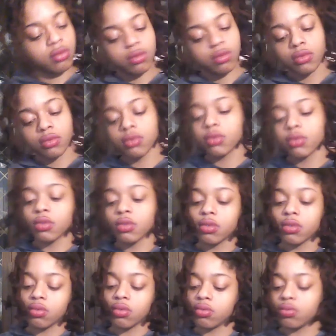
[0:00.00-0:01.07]

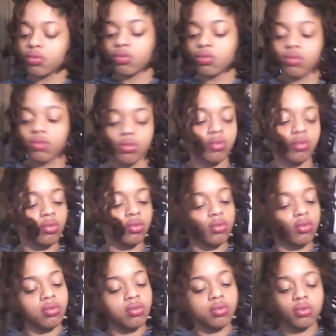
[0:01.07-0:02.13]

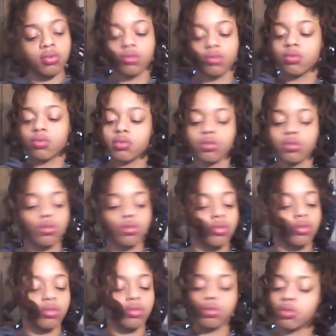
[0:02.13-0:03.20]

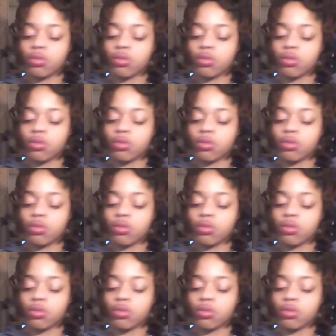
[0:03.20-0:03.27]
(no one is talking)